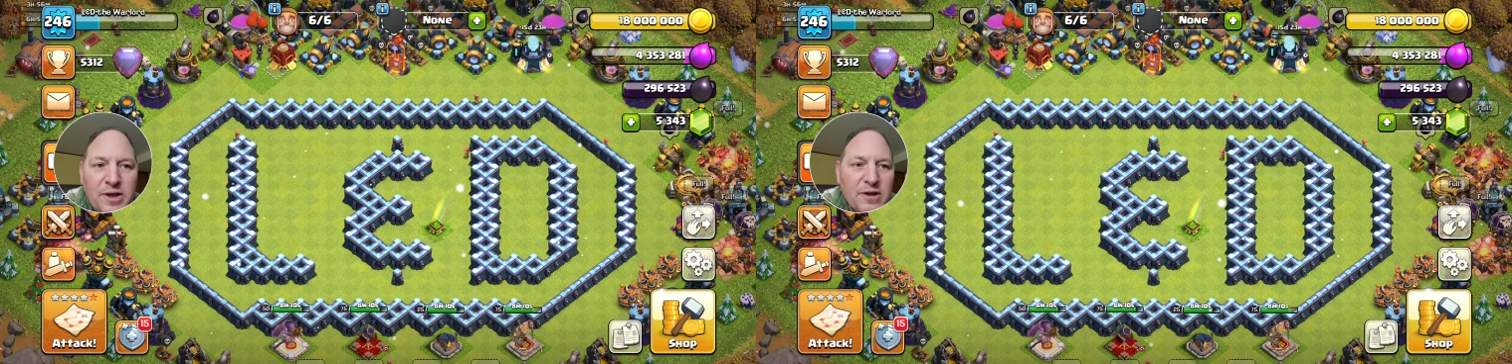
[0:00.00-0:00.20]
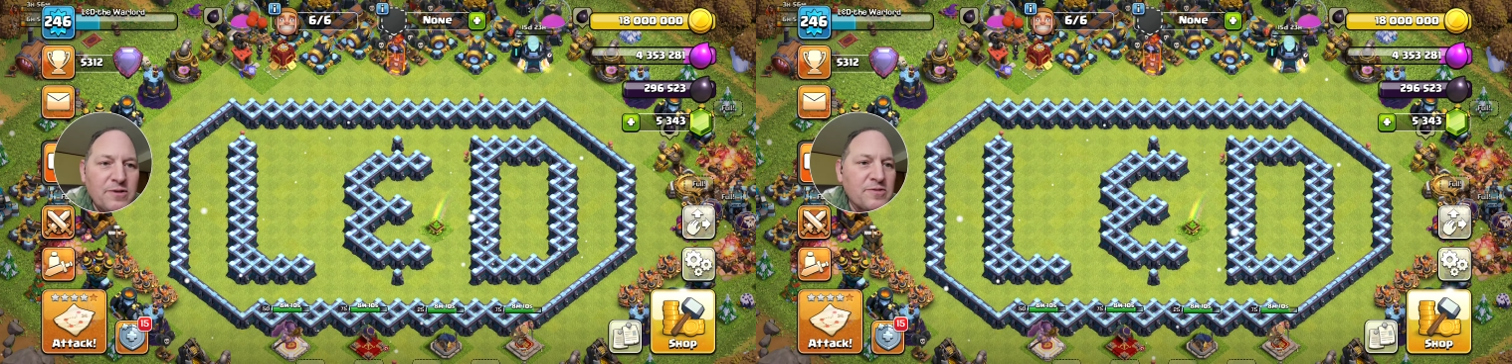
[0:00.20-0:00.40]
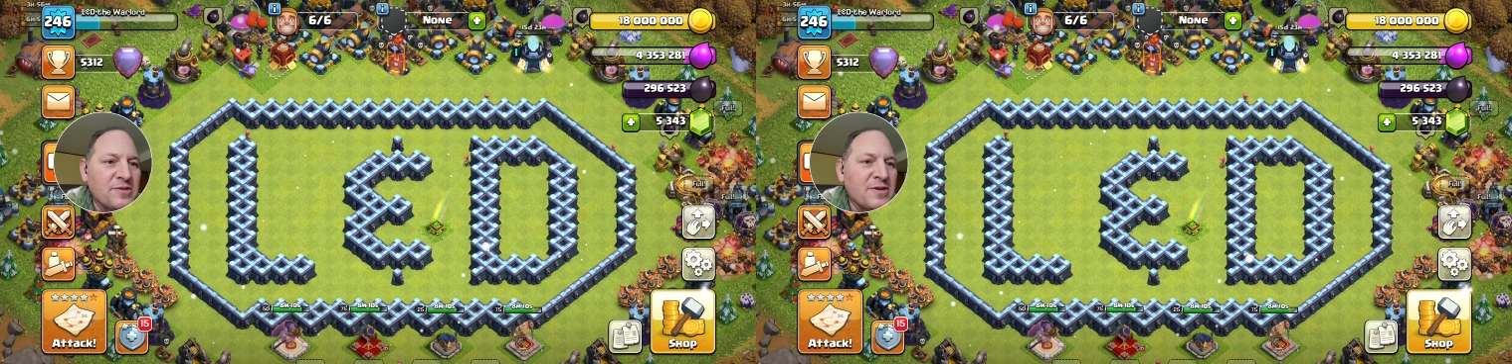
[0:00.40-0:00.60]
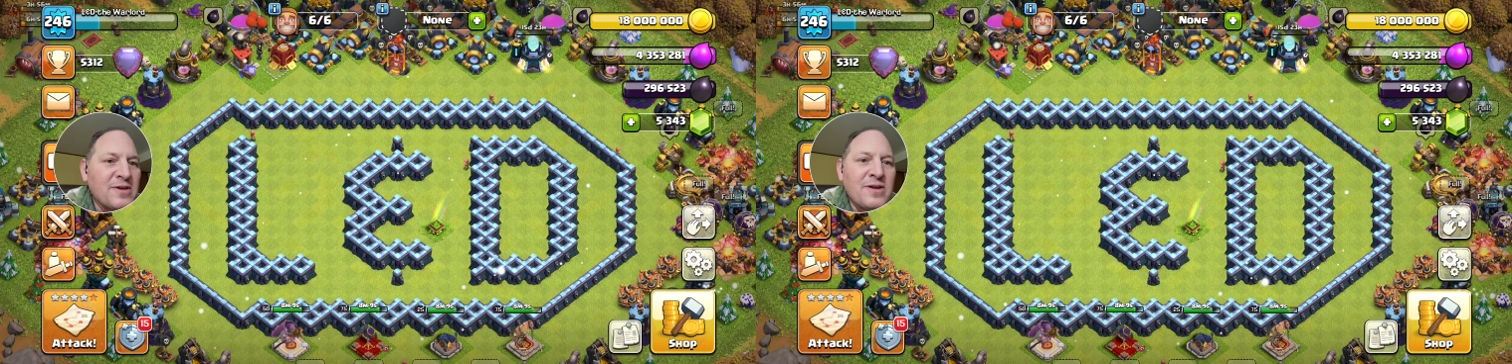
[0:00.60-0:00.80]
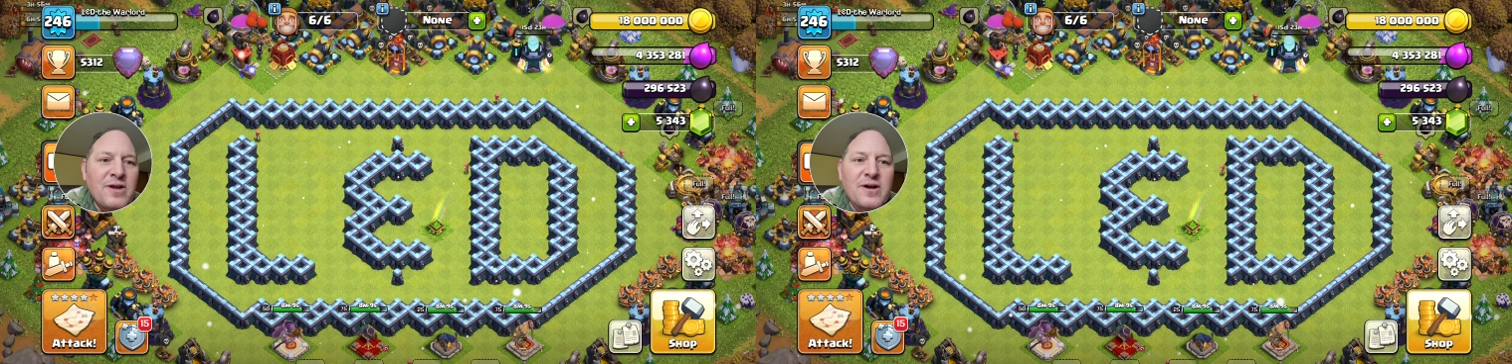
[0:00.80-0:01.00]
accounts
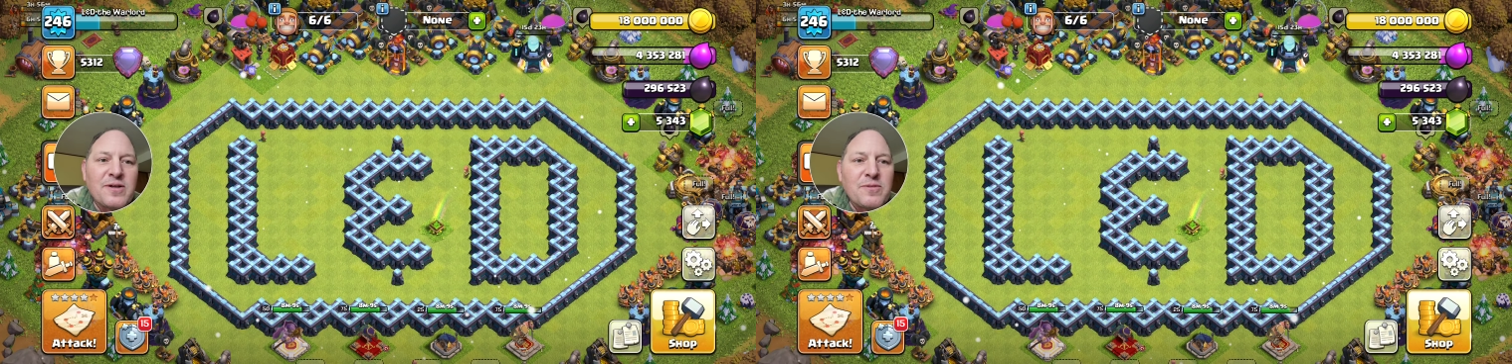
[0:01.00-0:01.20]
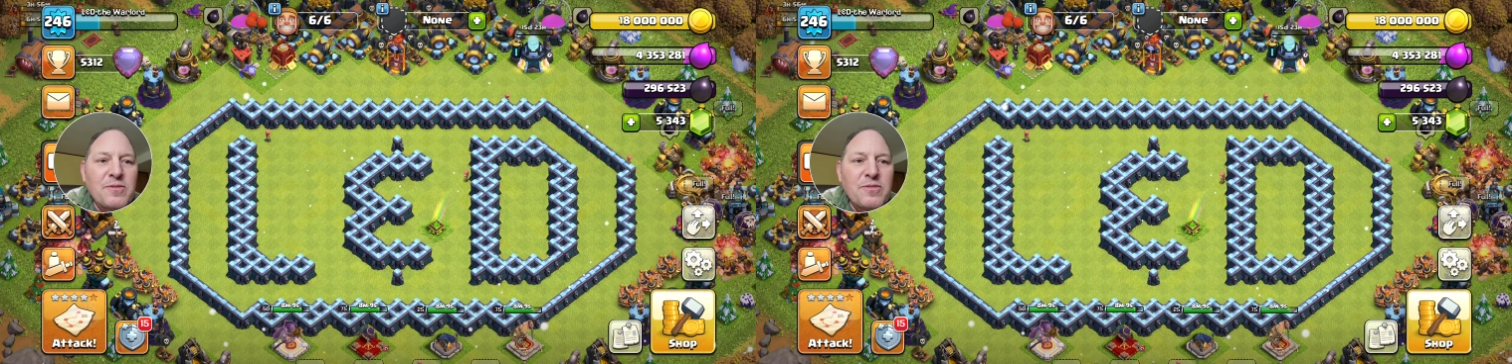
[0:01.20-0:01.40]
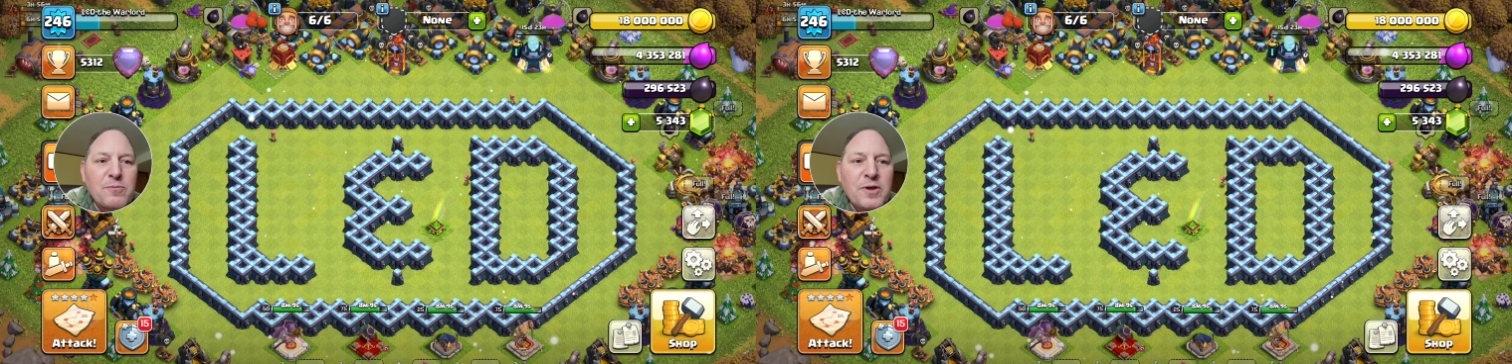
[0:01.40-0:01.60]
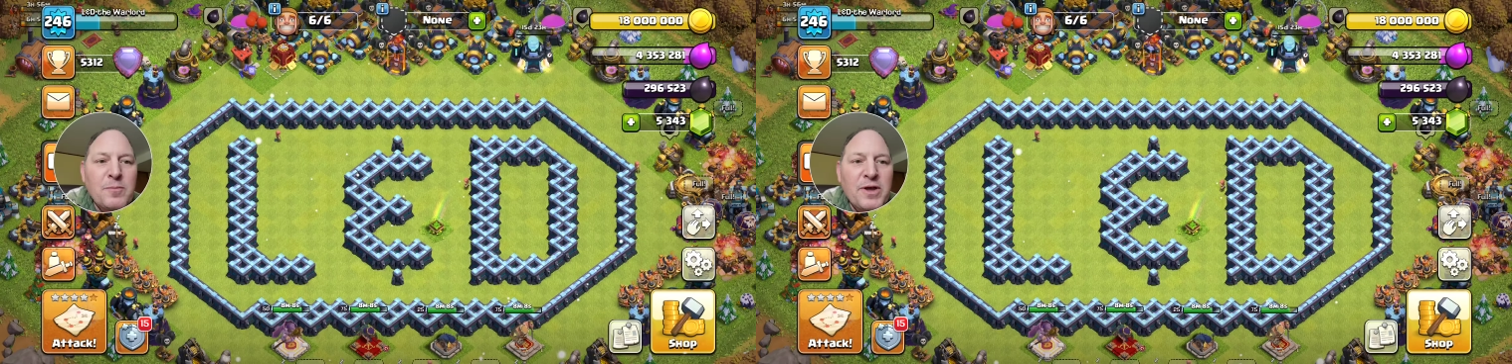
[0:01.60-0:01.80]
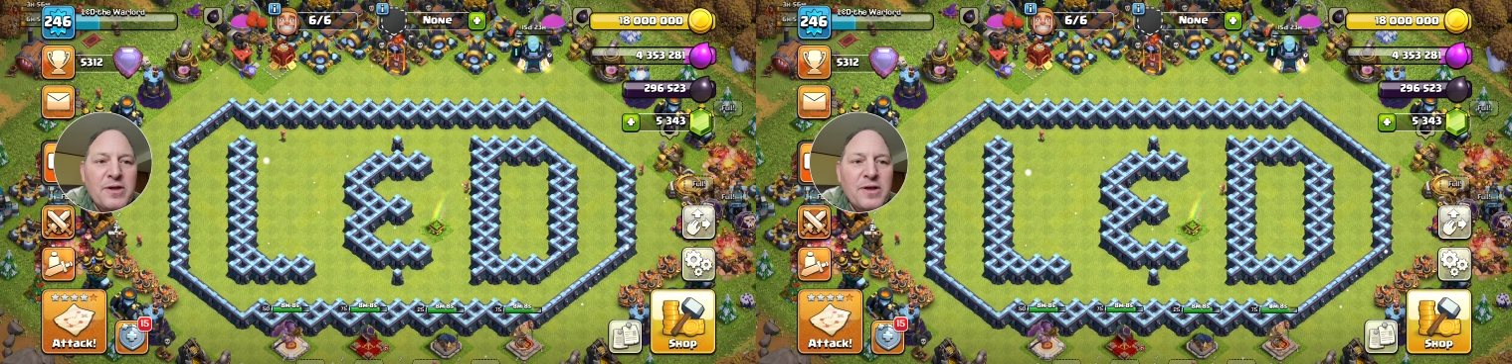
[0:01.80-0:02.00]
on three
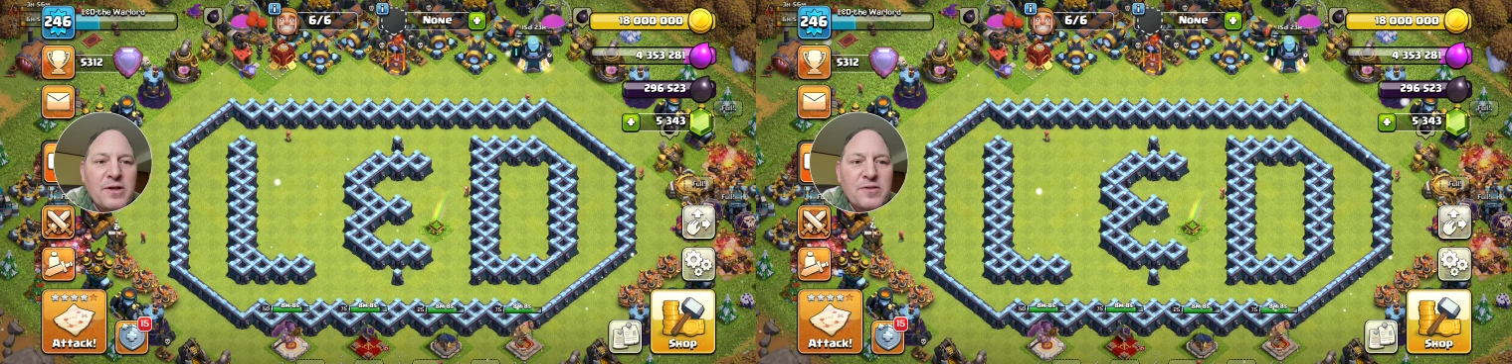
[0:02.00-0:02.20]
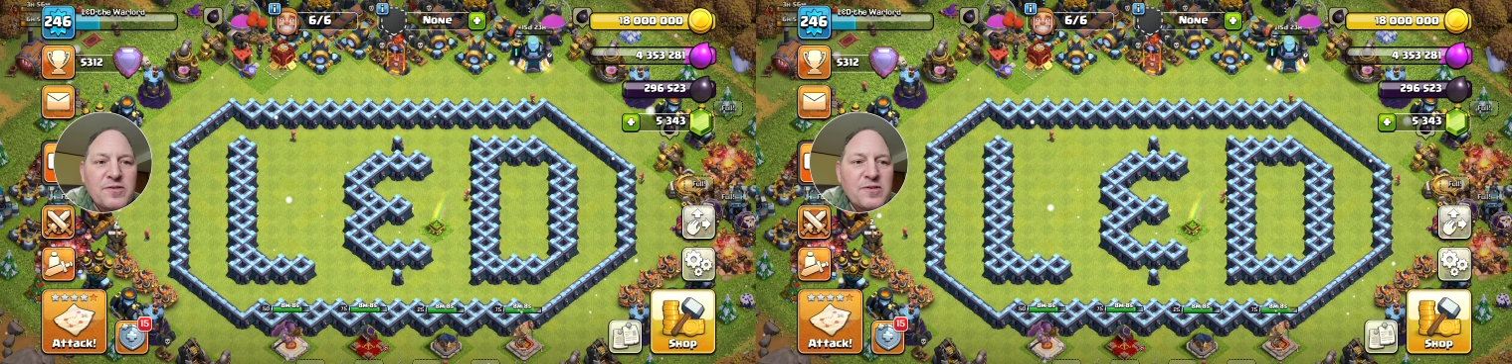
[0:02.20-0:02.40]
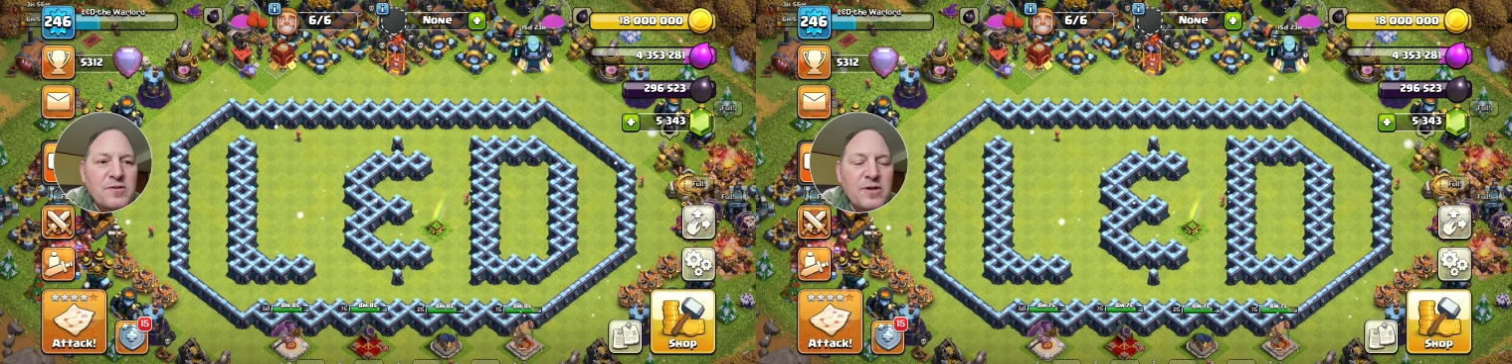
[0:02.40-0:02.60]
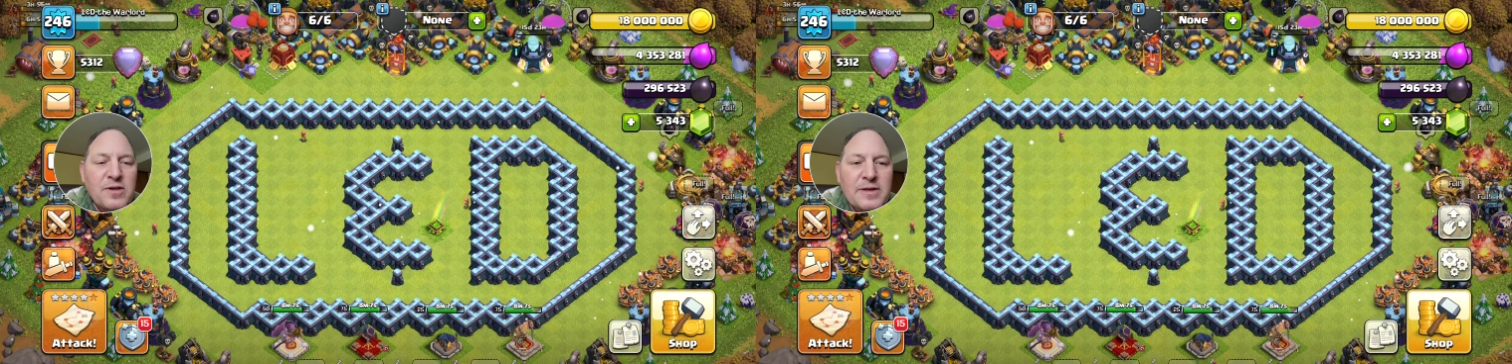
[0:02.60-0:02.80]
of my accounts.